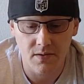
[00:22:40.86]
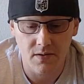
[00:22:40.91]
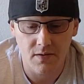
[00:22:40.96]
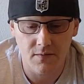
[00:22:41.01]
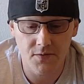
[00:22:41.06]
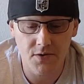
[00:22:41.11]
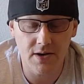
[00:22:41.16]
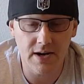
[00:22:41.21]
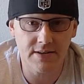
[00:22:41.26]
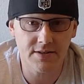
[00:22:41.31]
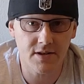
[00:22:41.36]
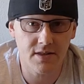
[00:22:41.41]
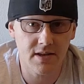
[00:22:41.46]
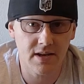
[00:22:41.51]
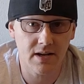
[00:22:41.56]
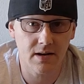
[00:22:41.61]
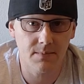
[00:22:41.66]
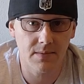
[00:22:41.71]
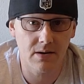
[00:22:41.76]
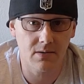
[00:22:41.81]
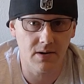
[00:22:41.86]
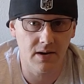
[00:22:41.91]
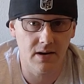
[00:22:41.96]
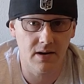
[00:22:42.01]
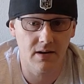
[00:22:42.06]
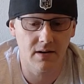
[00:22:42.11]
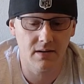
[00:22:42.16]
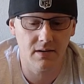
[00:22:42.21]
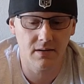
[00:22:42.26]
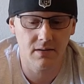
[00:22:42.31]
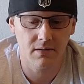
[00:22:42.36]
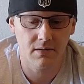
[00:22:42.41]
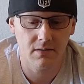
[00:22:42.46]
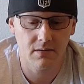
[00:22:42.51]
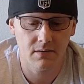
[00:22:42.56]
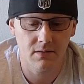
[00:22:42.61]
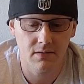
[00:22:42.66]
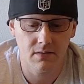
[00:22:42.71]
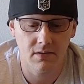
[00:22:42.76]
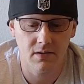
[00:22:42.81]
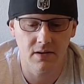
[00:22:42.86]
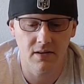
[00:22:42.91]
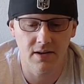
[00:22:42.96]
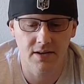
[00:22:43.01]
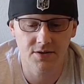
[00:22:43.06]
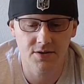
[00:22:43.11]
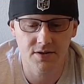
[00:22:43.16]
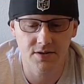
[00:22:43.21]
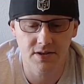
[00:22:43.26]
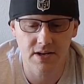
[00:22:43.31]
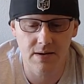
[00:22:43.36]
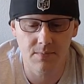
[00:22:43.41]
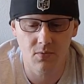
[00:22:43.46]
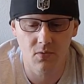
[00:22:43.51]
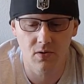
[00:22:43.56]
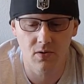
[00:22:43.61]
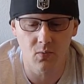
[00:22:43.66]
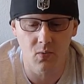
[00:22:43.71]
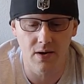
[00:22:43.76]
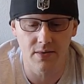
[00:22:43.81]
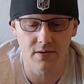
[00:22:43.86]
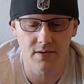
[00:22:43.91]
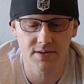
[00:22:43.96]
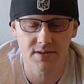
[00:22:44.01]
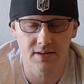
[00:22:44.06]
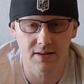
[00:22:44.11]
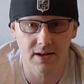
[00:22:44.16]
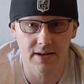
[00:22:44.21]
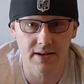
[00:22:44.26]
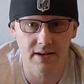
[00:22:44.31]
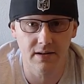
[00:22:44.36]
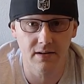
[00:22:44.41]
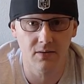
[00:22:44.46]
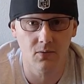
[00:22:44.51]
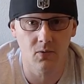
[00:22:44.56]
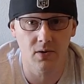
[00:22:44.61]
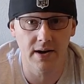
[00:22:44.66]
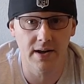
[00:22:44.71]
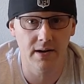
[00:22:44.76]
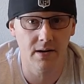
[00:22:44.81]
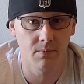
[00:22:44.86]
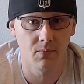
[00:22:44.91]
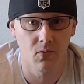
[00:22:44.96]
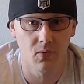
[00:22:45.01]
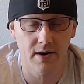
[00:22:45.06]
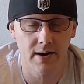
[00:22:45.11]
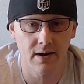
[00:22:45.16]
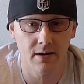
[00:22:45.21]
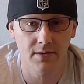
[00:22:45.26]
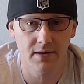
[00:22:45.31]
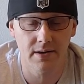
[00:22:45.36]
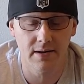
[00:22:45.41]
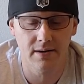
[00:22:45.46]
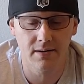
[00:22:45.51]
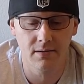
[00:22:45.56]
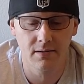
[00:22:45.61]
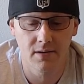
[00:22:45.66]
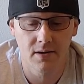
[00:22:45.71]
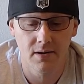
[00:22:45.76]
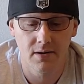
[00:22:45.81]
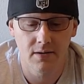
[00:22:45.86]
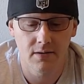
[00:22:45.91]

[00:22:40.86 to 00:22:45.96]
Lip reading: If you guys are thinking about getting an electric skateboard, whether it's a Lycaon or any board out there,